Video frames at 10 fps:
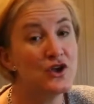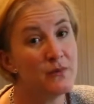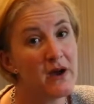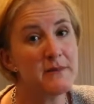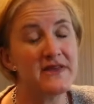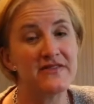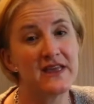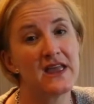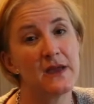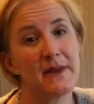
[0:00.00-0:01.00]
You might be
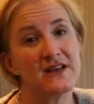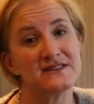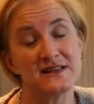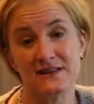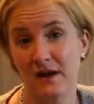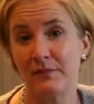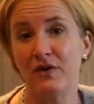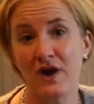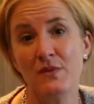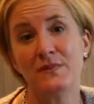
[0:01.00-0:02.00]
thinking about setting up
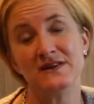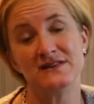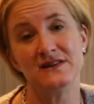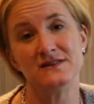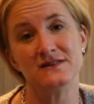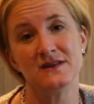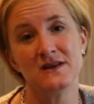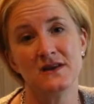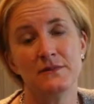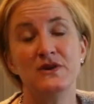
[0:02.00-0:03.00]
your own business,
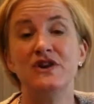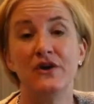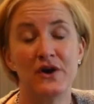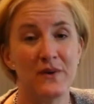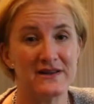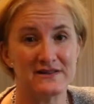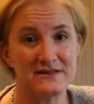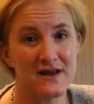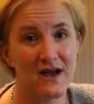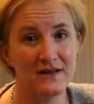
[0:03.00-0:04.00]
but you don't know where to
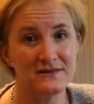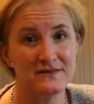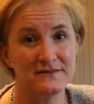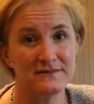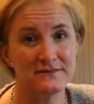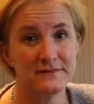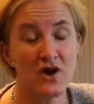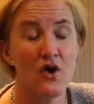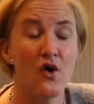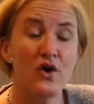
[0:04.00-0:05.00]
start.
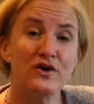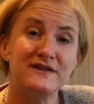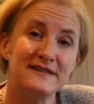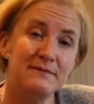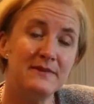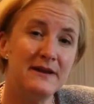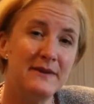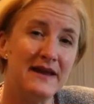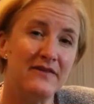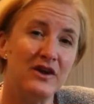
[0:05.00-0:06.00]
Or it could simply
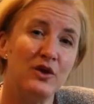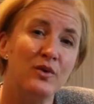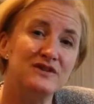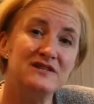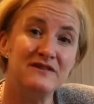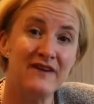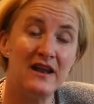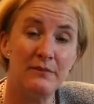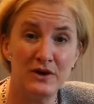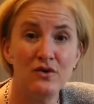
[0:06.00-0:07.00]
be that you want to
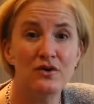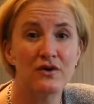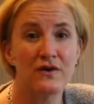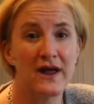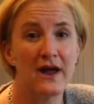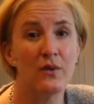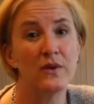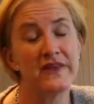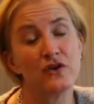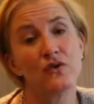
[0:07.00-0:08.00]
develop your career
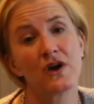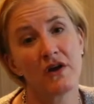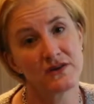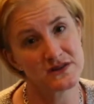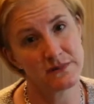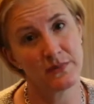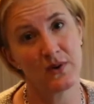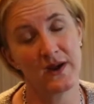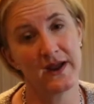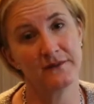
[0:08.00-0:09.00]
within your current
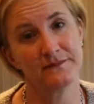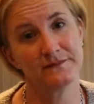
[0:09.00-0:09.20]
employer.